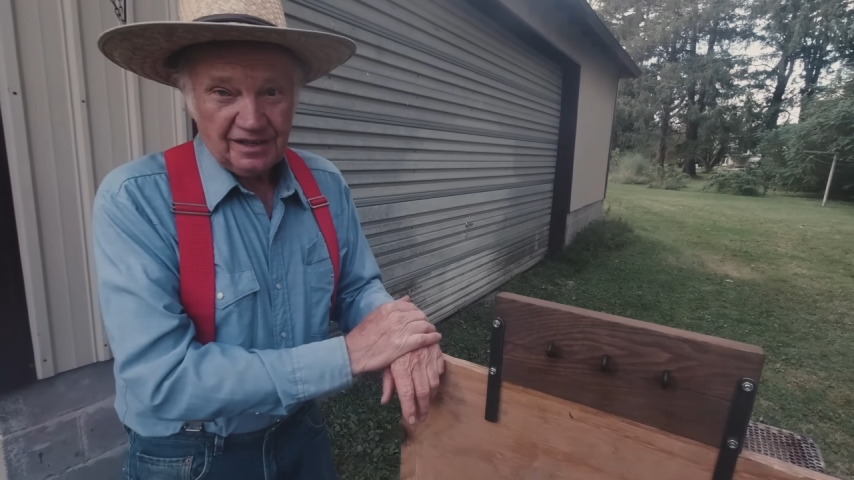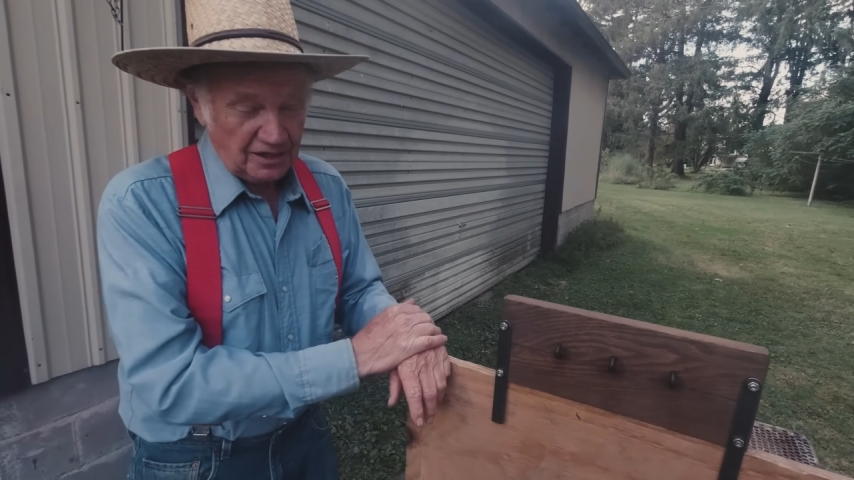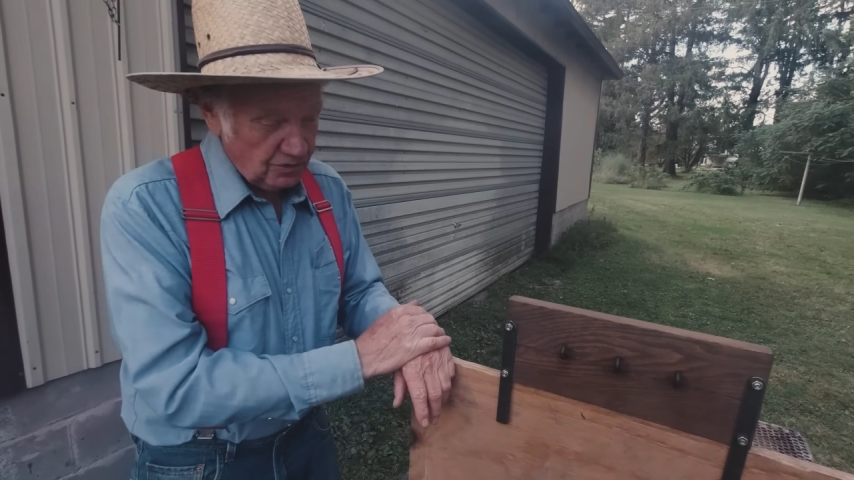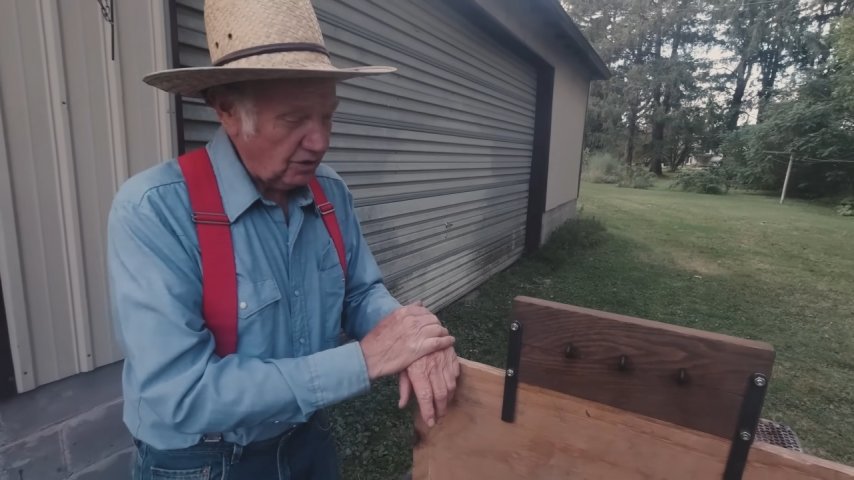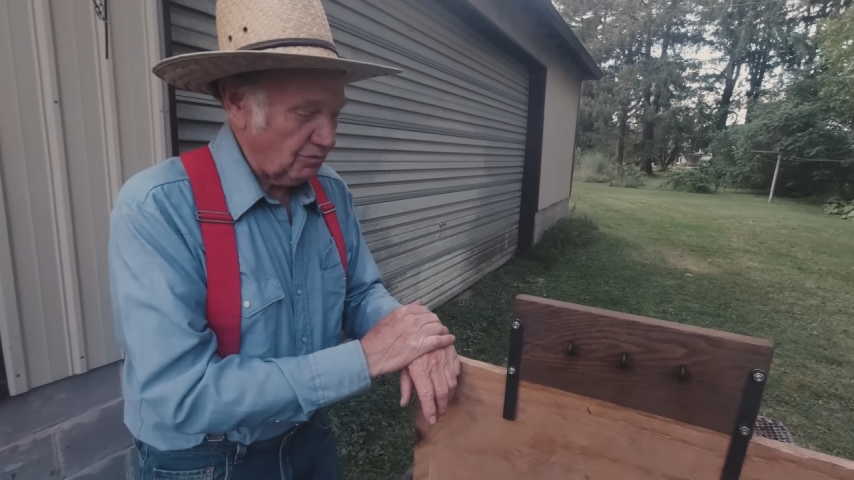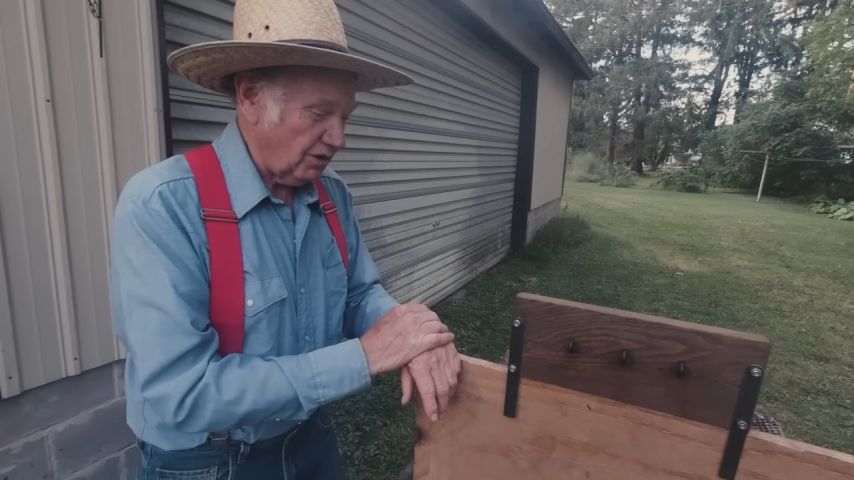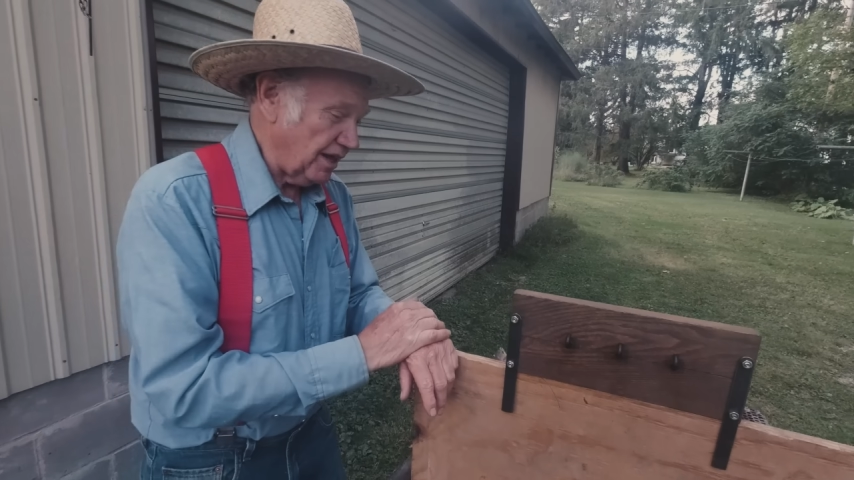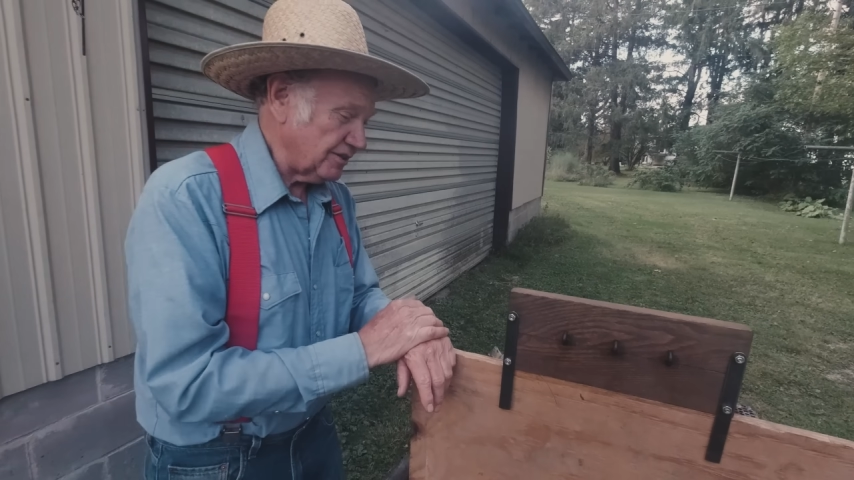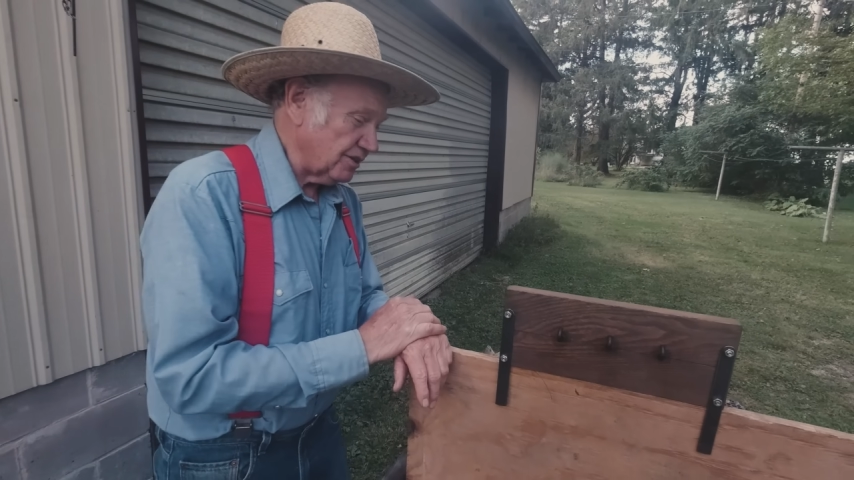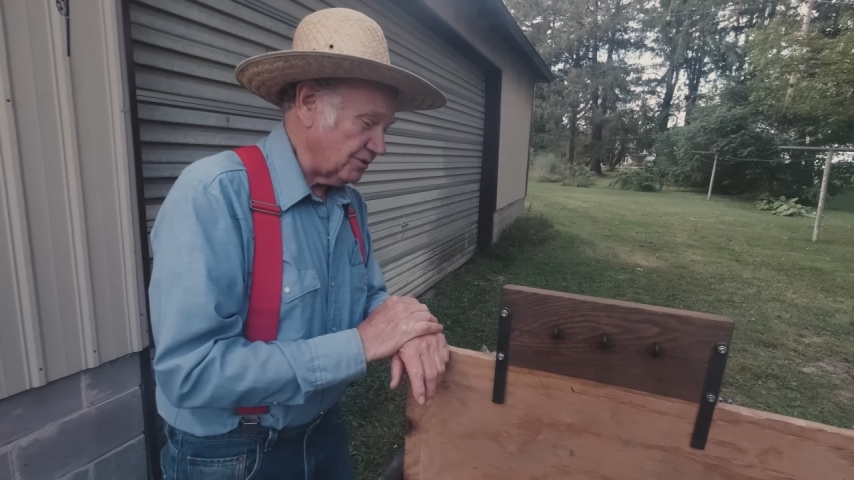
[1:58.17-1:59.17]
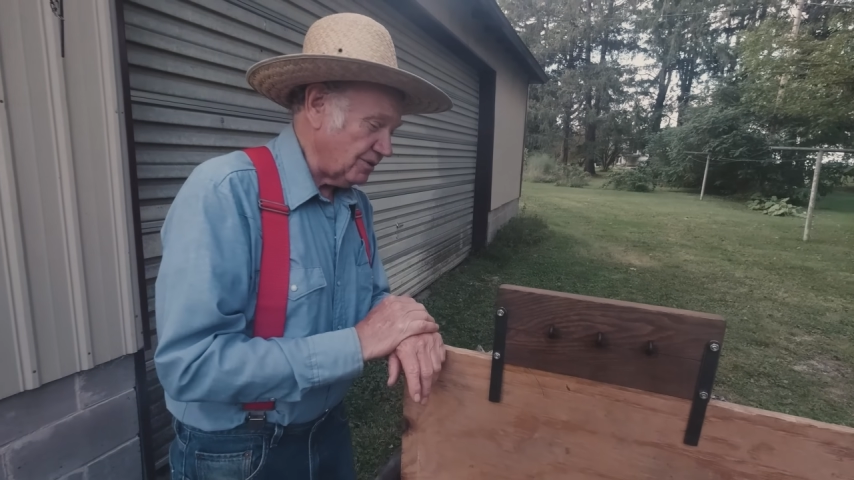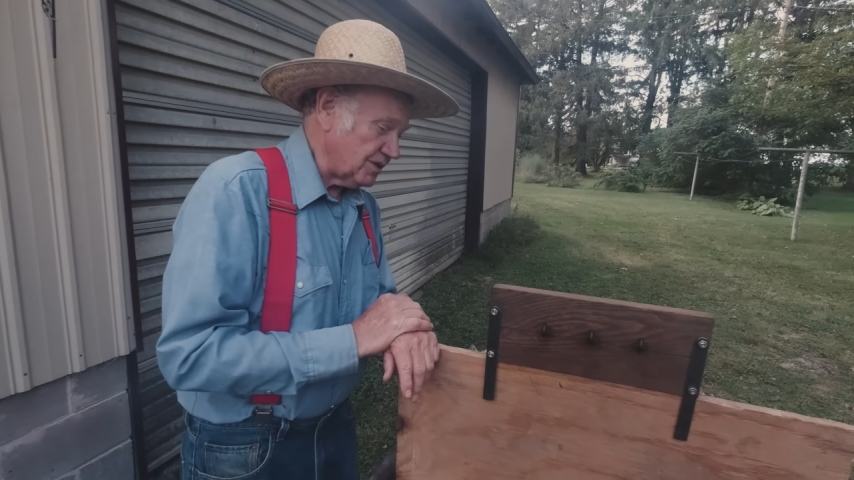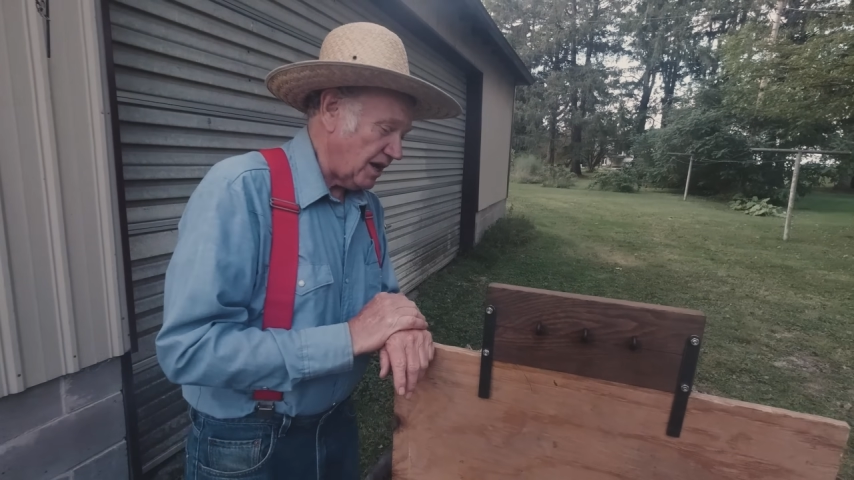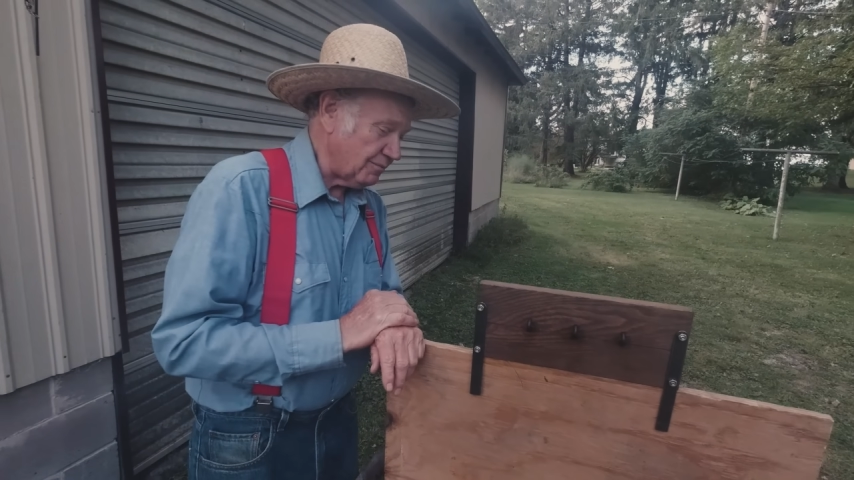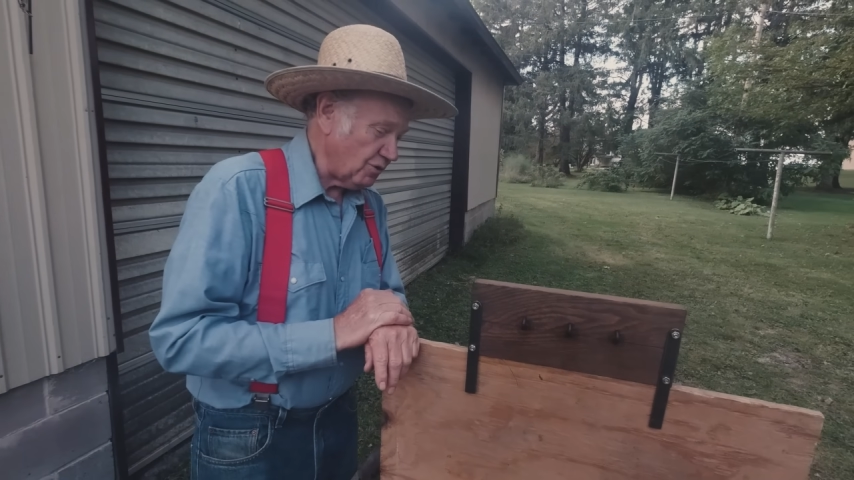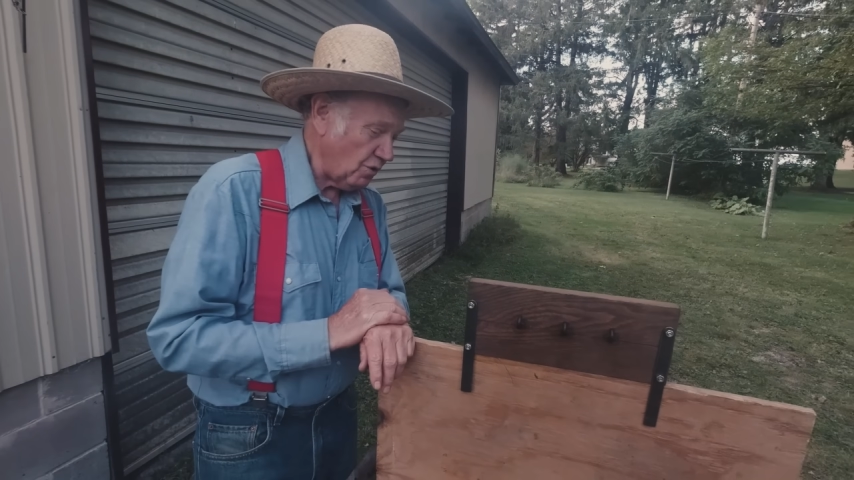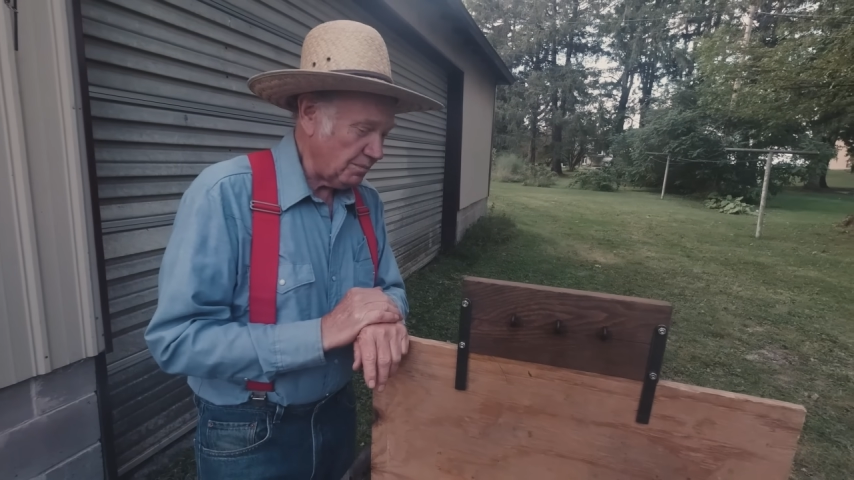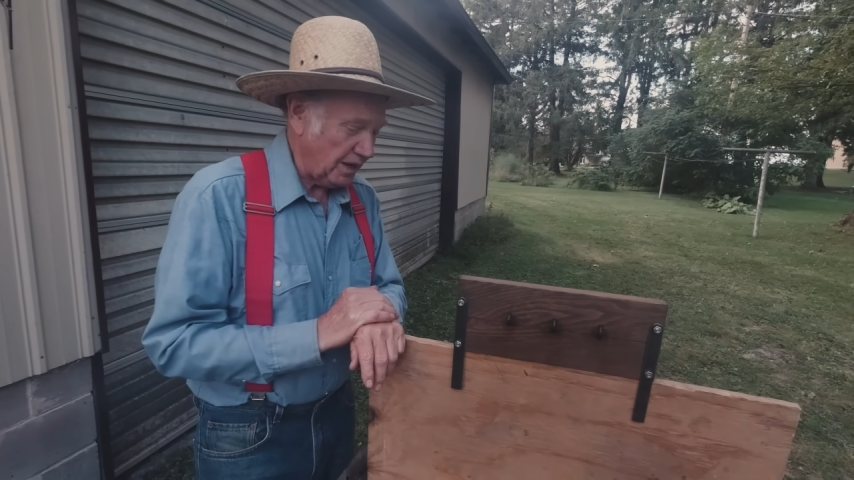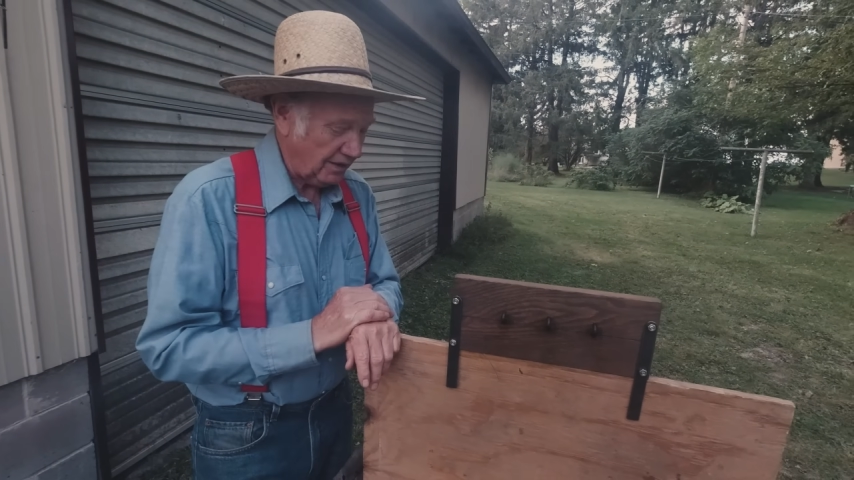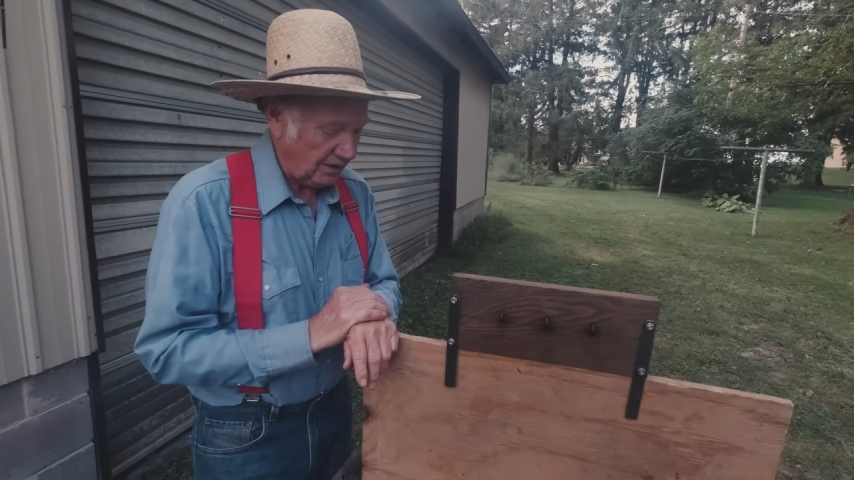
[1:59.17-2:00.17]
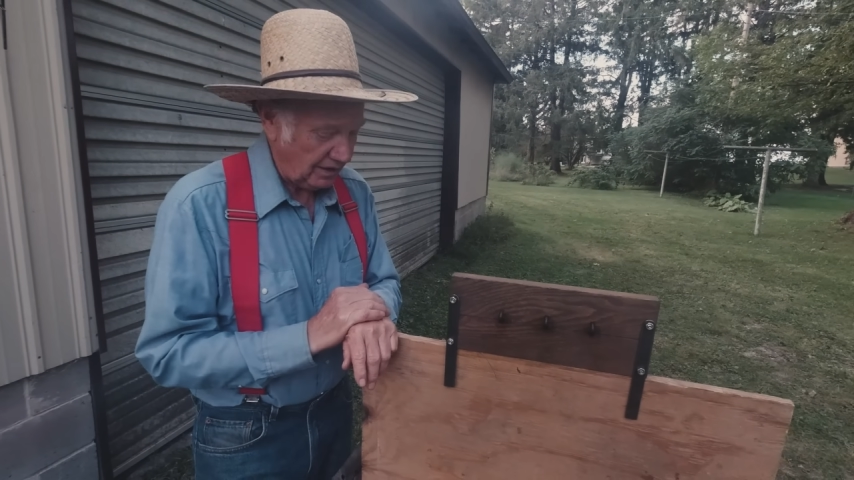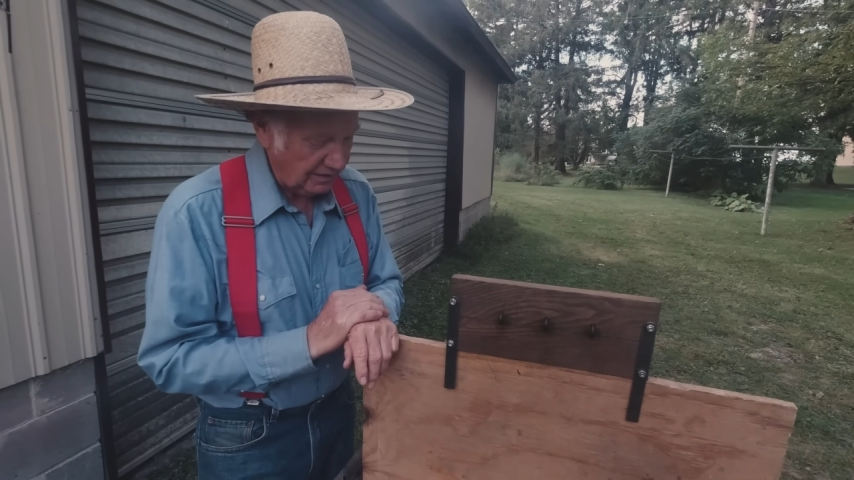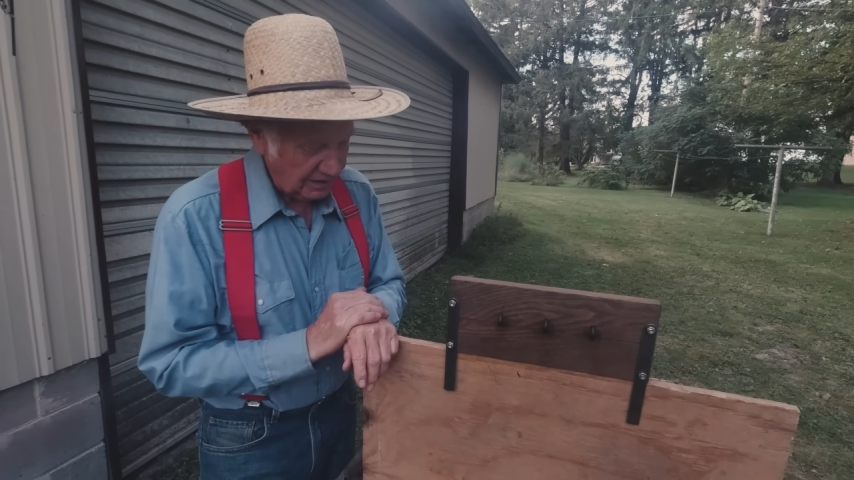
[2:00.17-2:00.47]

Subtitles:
And I told him, well, that's an old-time rope maker.